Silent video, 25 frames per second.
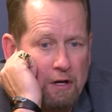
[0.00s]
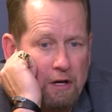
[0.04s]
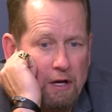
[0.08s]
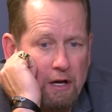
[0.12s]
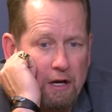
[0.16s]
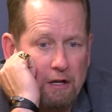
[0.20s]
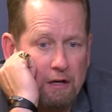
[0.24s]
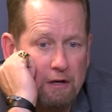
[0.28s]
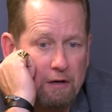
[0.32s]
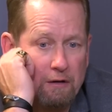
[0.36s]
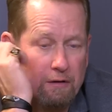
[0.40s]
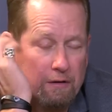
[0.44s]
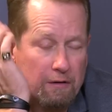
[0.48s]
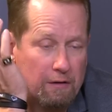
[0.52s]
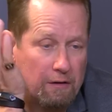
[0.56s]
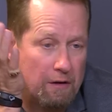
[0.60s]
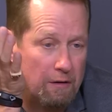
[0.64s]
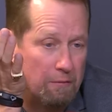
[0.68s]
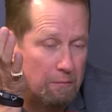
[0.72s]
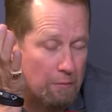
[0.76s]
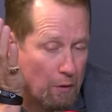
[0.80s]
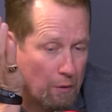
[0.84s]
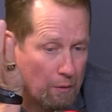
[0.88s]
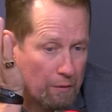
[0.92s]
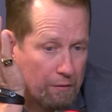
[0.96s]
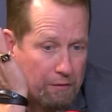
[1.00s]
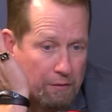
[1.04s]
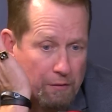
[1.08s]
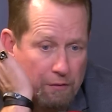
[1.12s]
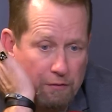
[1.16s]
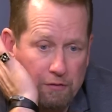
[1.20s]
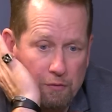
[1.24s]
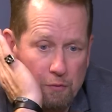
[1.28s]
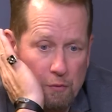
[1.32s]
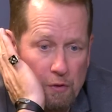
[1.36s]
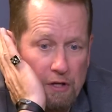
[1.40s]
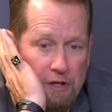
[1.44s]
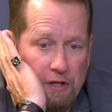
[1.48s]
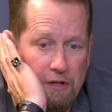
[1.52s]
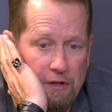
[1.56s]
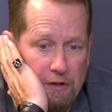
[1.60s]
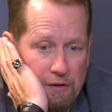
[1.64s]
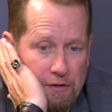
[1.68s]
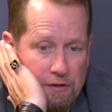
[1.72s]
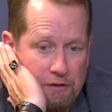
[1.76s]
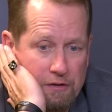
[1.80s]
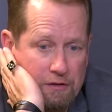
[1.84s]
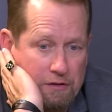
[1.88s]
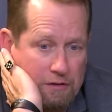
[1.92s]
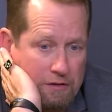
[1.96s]
And in both those
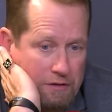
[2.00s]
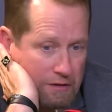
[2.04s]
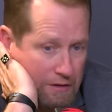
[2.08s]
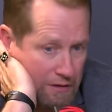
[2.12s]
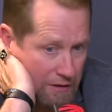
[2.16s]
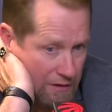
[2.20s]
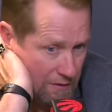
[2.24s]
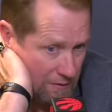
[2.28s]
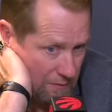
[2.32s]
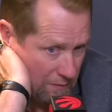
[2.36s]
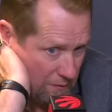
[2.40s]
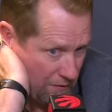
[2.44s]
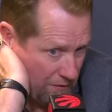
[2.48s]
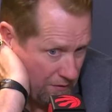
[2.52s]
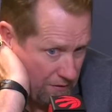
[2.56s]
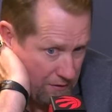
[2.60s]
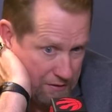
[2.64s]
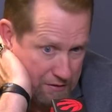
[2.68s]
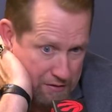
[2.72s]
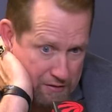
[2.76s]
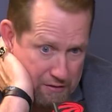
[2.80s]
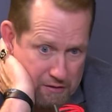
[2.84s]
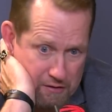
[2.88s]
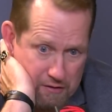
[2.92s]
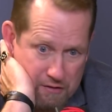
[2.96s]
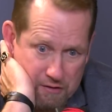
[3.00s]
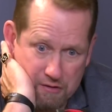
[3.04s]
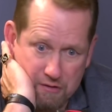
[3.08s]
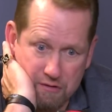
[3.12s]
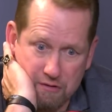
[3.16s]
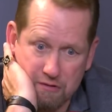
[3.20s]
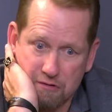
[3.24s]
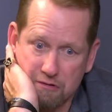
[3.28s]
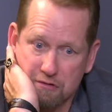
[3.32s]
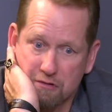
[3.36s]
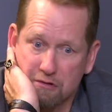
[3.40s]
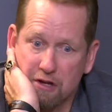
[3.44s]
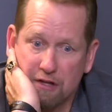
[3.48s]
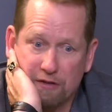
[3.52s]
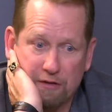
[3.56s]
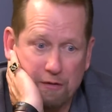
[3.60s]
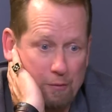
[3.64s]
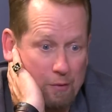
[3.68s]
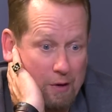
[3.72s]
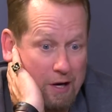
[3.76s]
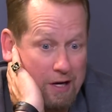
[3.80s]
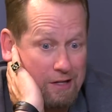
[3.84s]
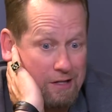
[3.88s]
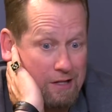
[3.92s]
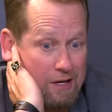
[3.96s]
wins, it was at the
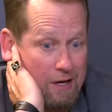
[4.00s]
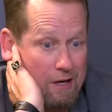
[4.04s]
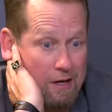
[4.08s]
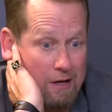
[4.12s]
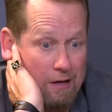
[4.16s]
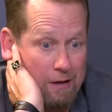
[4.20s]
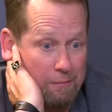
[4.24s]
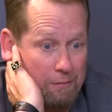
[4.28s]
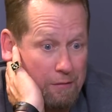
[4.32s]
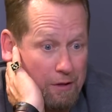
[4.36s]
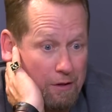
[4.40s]
right time.